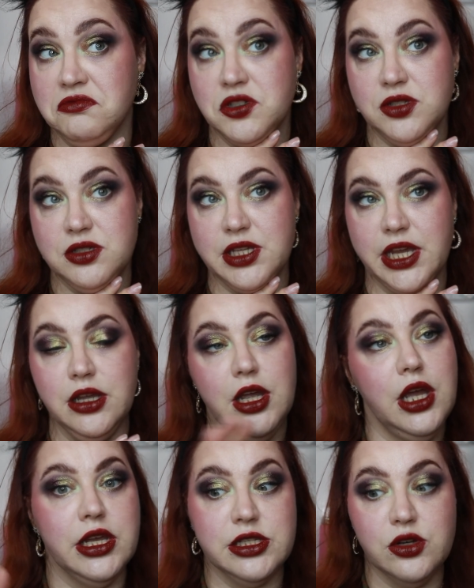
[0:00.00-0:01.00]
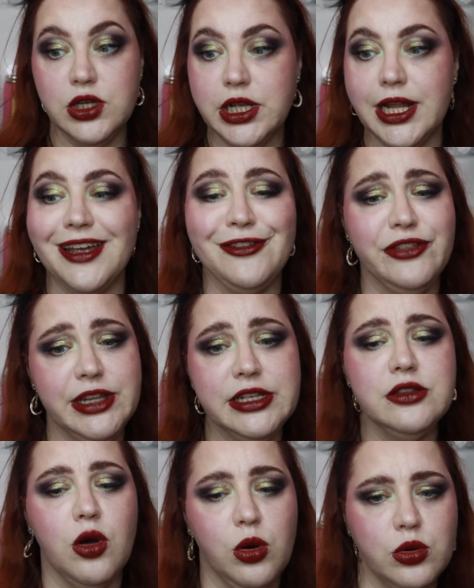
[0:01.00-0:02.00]
Just saying. It's a good color. I feel like
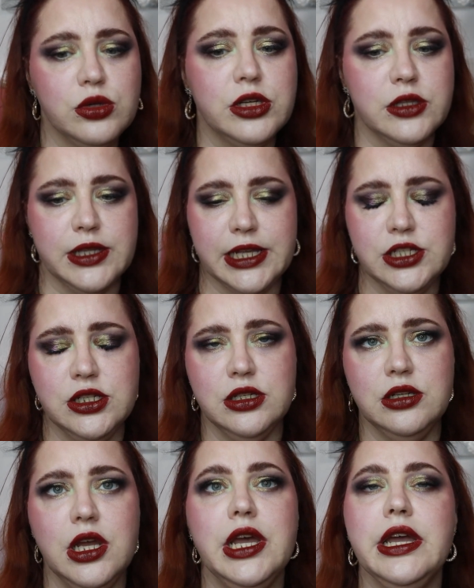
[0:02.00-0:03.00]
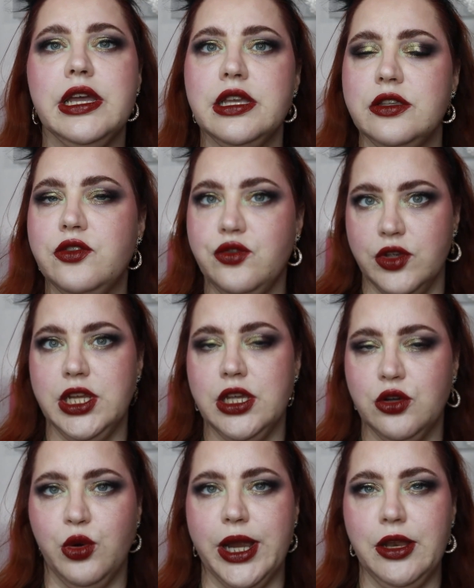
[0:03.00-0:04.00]
the whole collection is
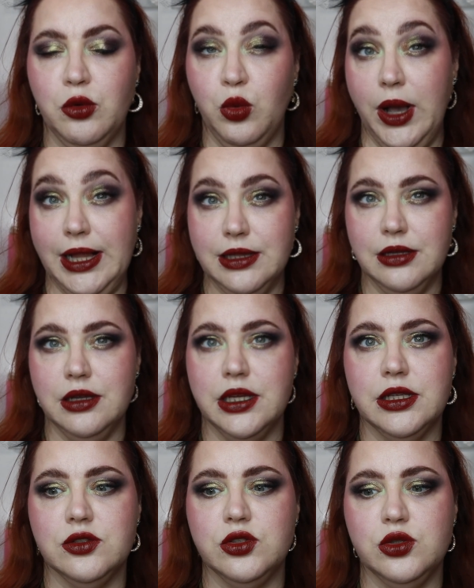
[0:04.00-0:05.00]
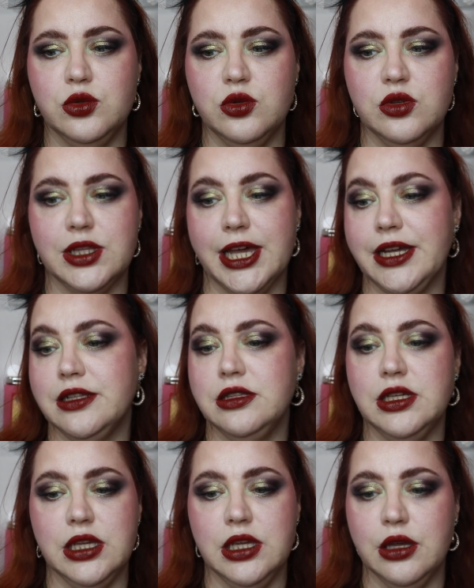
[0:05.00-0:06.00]
fitting quite well into like
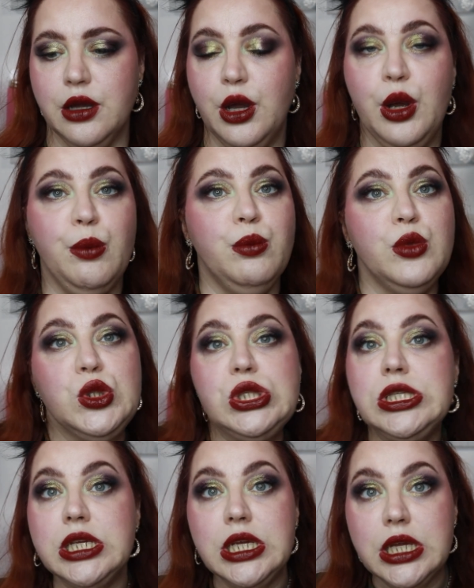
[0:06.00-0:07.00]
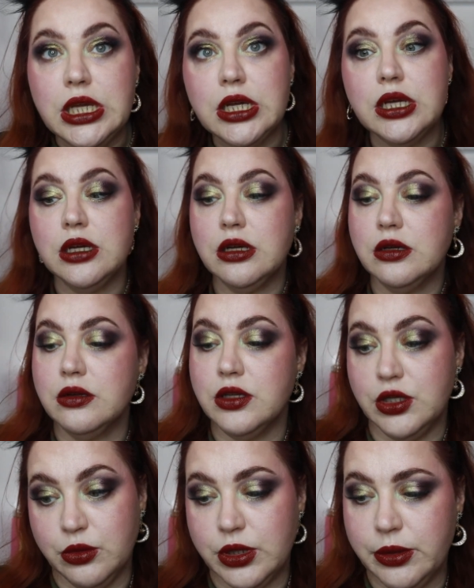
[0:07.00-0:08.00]
the mystic,
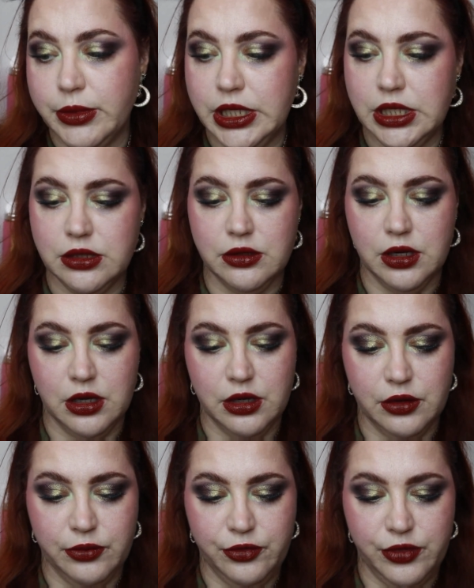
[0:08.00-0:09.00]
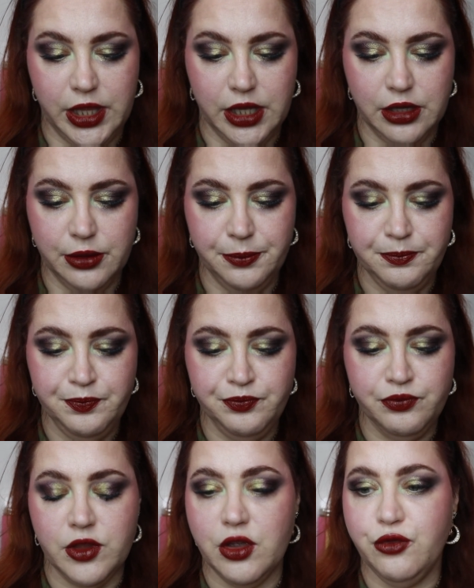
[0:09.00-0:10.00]
you know what I mean, thing.
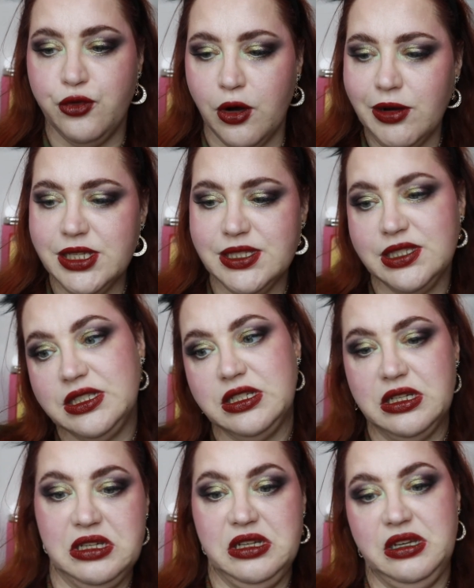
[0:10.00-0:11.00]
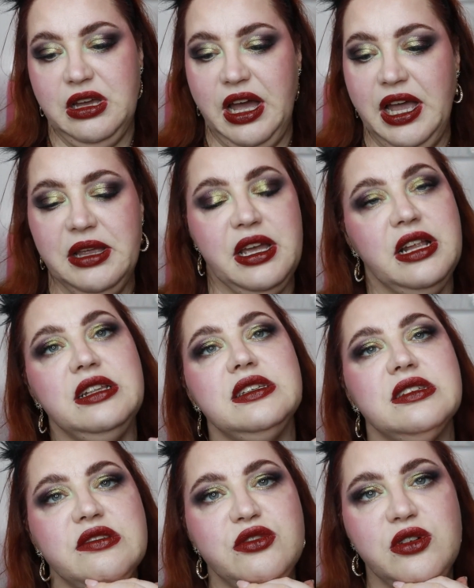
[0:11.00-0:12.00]
Forest,
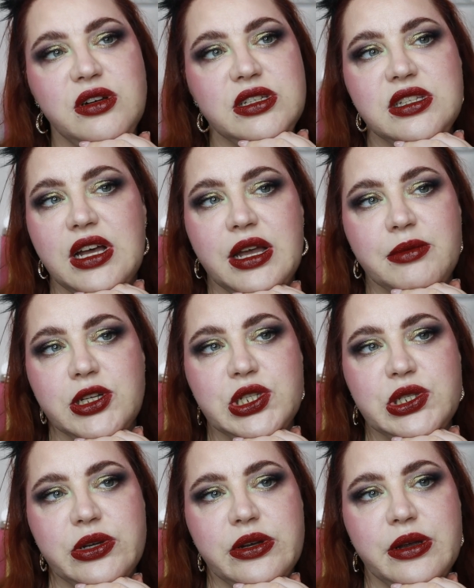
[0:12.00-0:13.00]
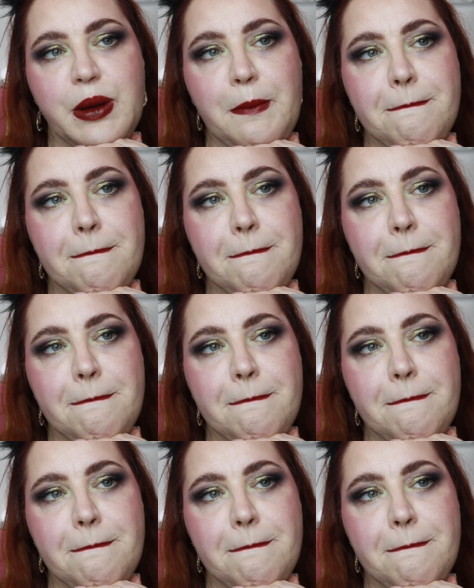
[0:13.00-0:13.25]
listen, forest, I'm not sure.